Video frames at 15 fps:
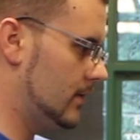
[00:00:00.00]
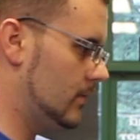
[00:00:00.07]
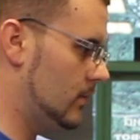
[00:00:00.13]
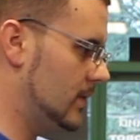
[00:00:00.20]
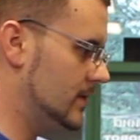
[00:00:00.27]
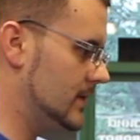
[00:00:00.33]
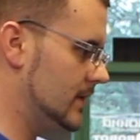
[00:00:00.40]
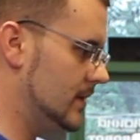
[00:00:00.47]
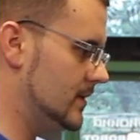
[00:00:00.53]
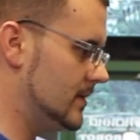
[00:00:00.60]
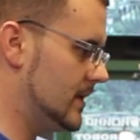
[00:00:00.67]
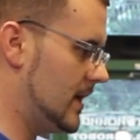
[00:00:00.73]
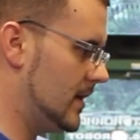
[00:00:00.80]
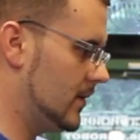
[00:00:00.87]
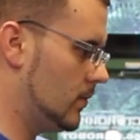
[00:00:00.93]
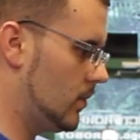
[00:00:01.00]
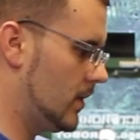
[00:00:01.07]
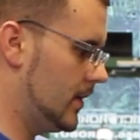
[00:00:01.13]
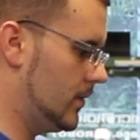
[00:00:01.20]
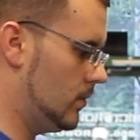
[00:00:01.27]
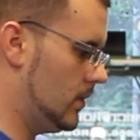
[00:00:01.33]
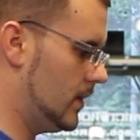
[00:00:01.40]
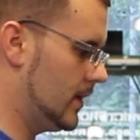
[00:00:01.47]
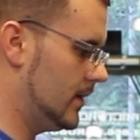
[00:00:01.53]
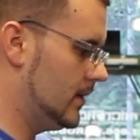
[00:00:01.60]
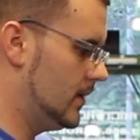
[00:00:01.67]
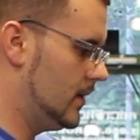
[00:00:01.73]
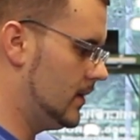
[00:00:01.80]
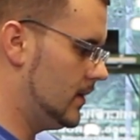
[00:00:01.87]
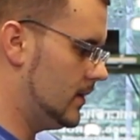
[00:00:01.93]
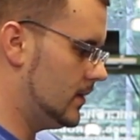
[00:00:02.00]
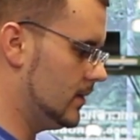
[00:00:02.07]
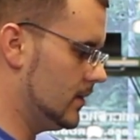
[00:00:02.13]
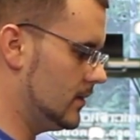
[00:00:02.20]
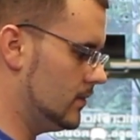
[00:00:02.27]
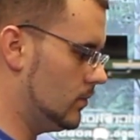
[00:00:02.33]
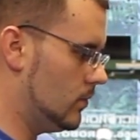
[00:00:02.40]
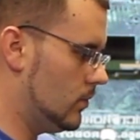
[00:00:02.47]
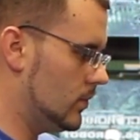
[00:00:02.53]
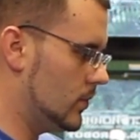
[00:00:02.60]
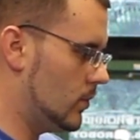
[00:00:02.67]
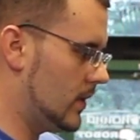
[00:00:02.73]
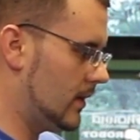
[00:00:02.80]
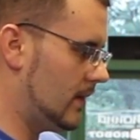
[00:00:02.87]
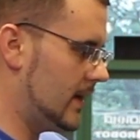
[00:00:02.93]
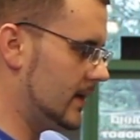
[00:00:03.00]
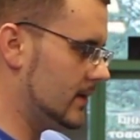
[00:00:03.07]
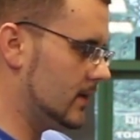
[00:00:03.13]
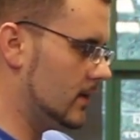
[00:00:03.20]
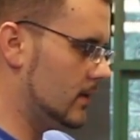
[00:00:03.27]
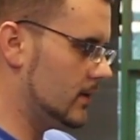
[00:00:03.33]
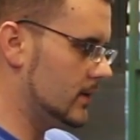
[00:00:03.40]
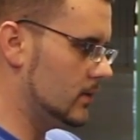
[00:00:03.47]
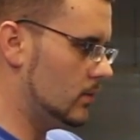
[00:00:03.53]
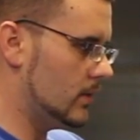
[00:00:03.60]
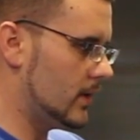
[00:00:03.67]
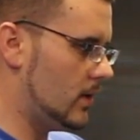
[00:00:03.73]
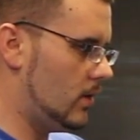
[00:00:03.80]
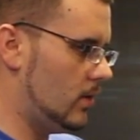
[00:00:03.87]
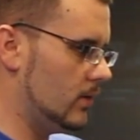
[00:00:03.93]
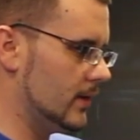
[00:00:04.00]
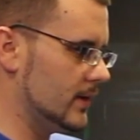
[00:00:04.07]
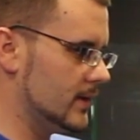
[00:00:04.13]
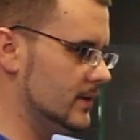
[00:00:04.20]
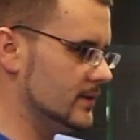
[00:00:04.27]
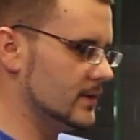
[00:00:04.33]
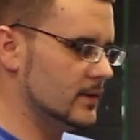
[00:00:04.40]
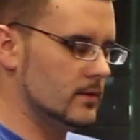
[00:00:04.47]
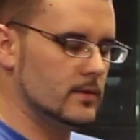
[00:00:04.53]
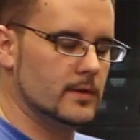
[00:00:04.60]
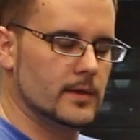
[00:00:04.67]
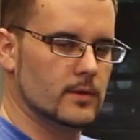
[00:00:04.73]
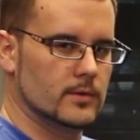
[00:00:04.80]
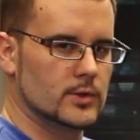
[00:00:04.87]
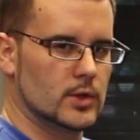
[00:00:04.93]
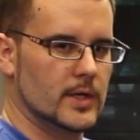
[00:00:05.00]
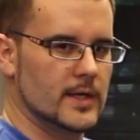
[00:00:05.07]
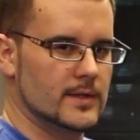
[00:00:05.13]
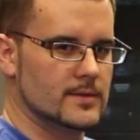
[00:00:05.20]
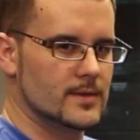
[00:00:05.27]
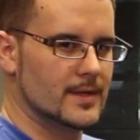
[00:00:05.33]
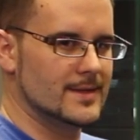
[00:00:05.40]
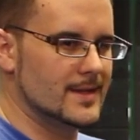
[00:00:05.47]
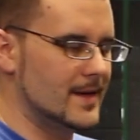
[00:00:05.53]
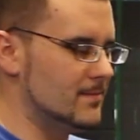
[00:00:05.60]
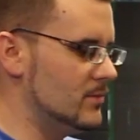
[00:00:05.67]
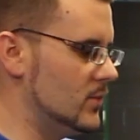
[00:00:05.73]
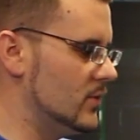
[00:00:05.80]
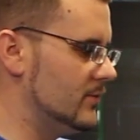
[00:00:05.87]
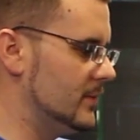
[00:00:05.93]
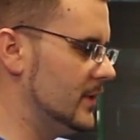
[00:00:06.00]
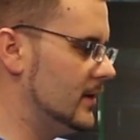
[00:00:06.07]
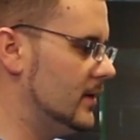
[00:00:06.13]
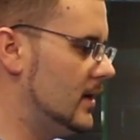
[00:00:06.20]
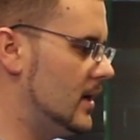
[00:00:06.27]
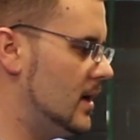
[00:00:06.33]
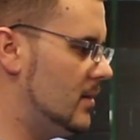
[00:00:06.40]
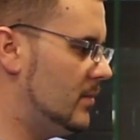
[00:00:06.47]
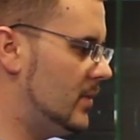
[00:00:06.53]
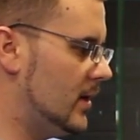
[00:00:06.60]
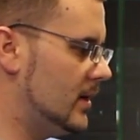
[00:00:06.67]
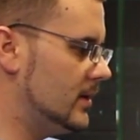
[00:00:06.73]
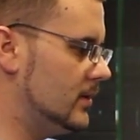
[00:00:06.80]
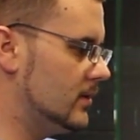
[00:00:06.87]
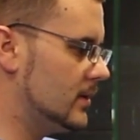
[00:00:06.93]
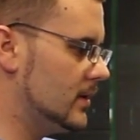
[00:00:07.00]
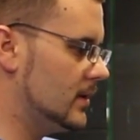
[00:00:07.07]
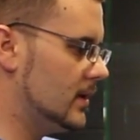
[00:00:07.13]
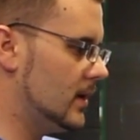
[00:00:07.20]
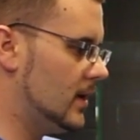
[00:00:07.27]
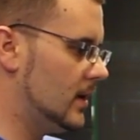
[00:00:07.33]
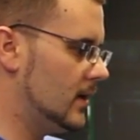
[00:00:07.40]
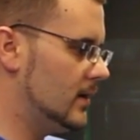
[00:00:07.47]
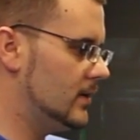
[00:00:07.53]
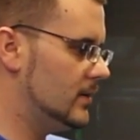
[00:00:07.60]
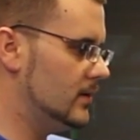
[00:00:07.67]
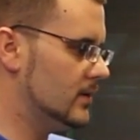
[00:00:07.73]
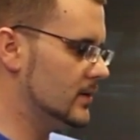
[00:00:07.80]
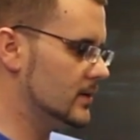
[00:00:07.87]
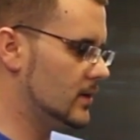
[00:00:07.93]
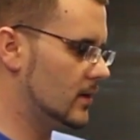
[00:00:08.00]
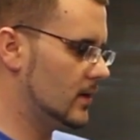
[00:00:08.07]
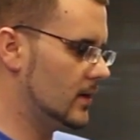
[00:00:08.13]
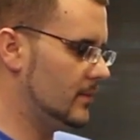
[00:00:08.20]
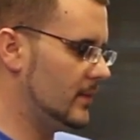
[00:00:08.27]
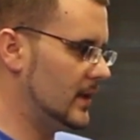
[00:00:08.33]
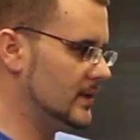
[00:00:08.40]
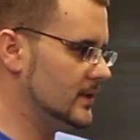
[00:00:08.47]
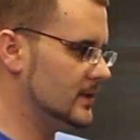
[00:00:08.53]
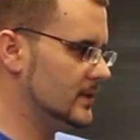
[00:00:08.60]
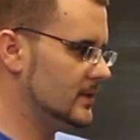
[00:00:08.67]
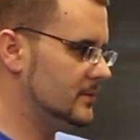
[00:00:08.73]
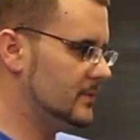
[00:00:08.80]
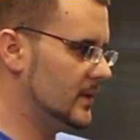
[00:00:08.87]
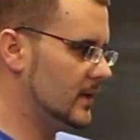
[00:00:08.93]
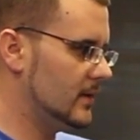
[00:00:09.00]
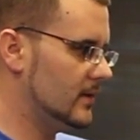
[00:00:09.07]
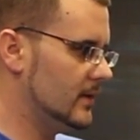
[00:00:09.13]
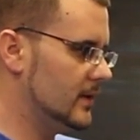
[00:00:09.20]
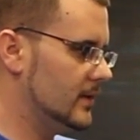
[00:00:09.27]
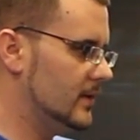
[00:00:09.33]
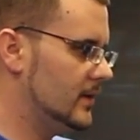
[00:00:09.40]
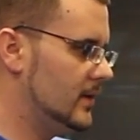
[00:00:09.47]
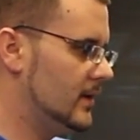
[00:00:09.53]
and once it gets down to where you want it, you want to let it go. You don't want to hold it because it'll translate that movement. But you can turn it by just barely